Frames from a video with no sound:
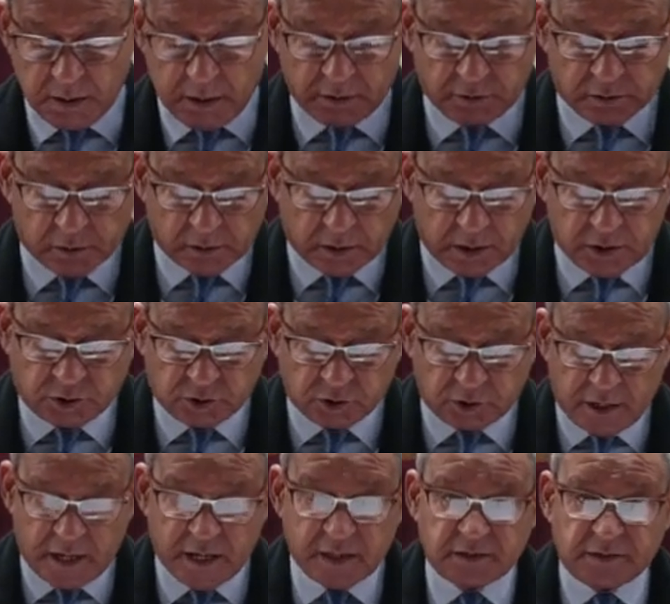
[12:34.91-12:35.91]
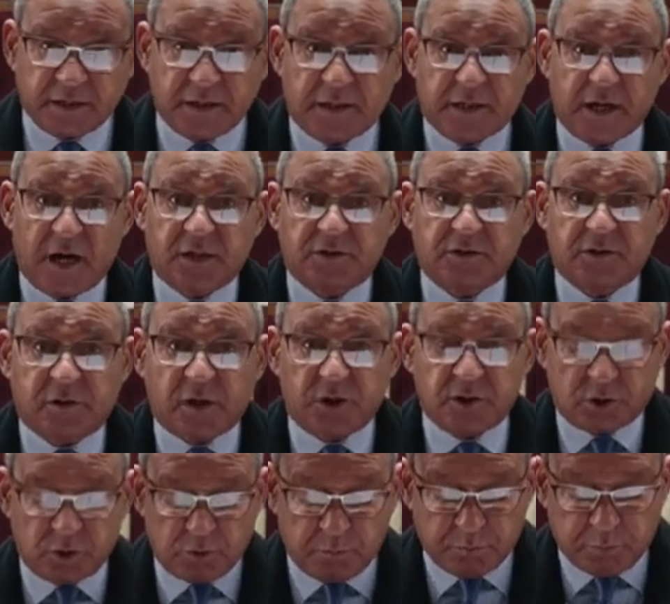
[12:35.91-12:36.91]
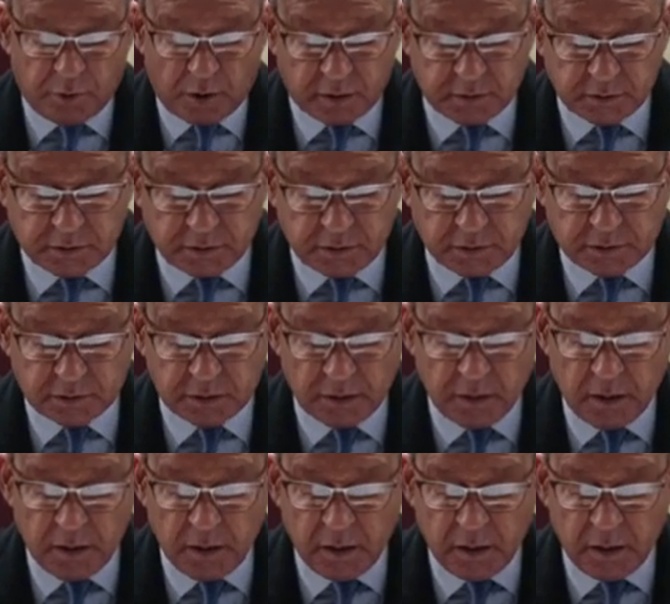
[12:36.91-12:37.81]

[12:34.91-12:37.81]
in racialized incarceration politics,